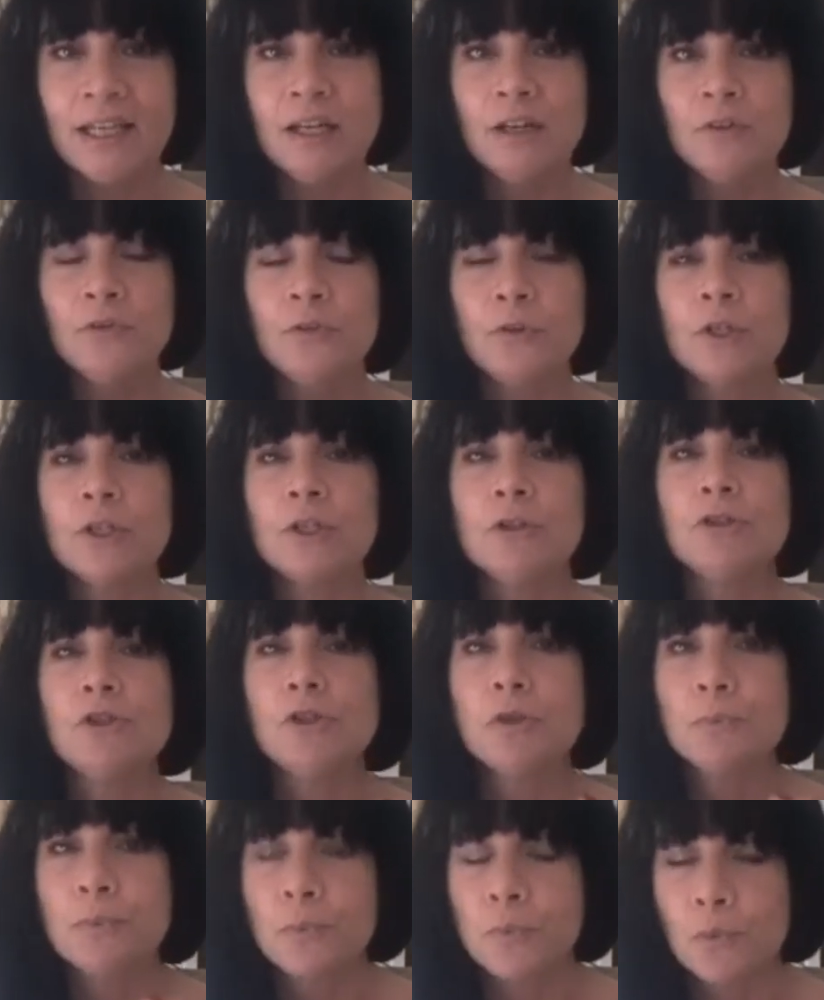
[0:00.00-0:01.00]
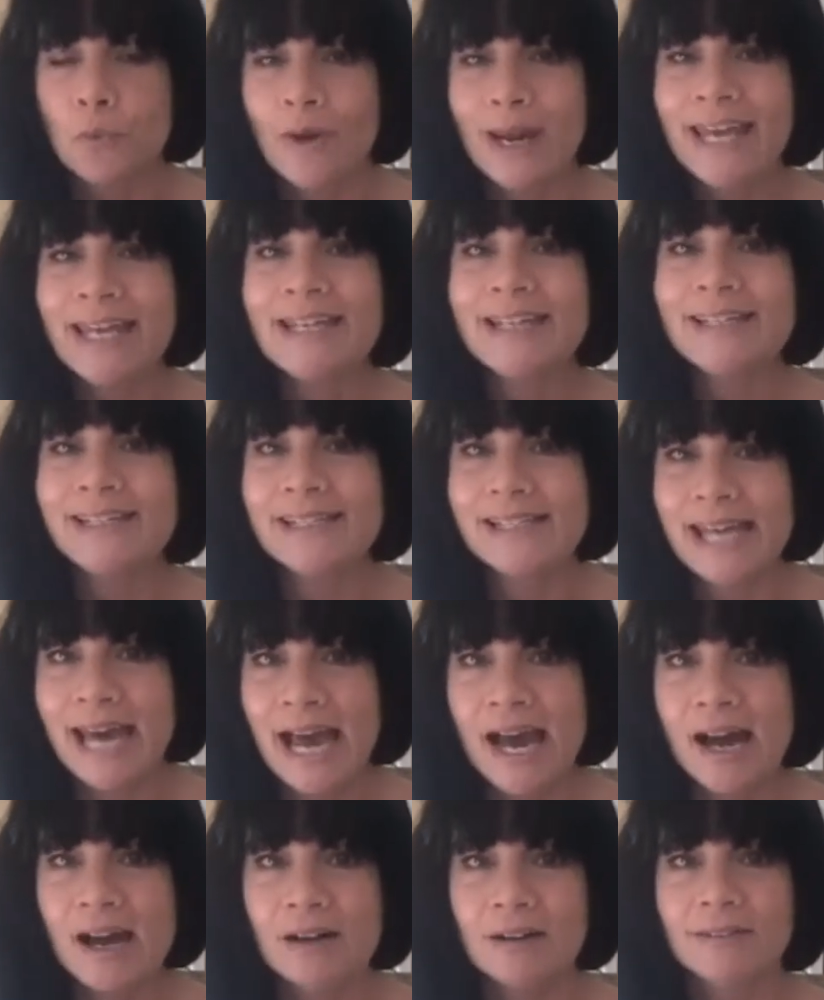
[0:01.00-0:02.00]
for you to break
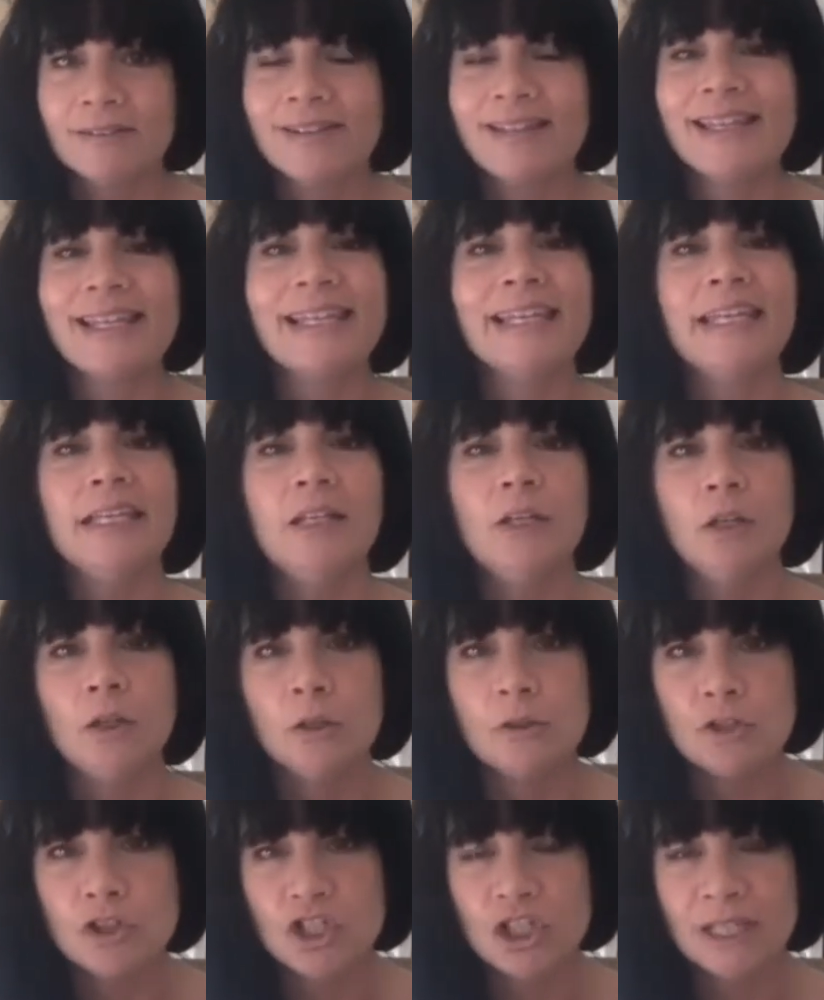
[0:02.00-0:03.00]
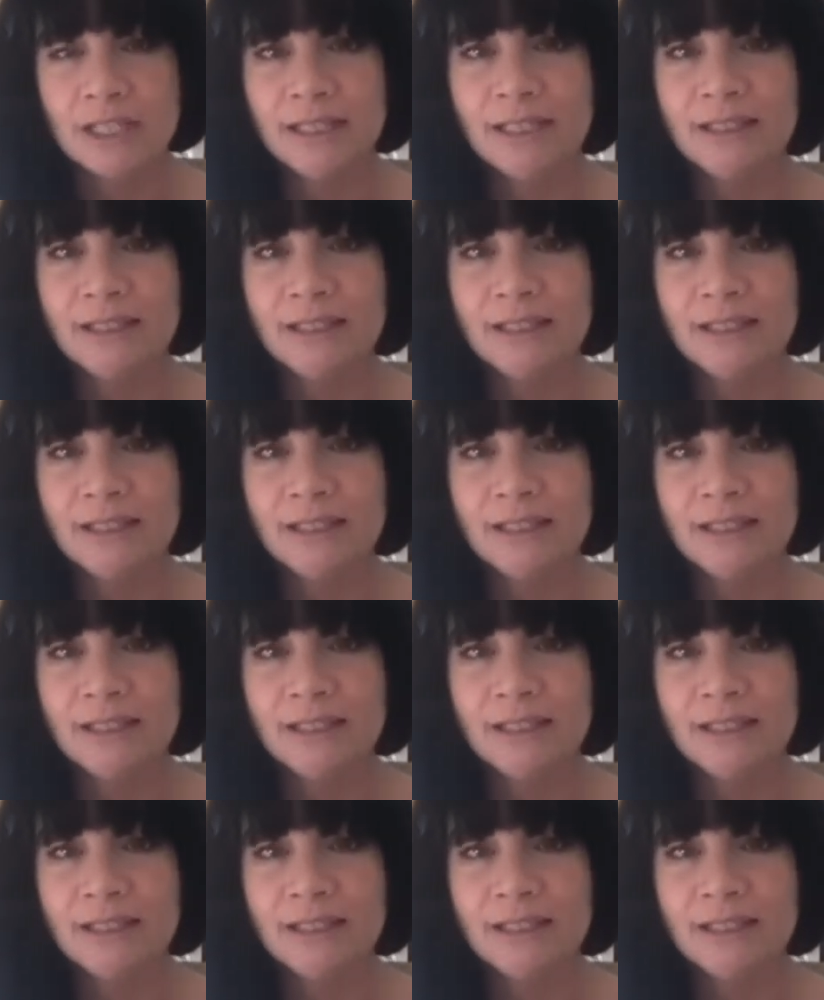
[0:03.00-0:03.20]
down the illusion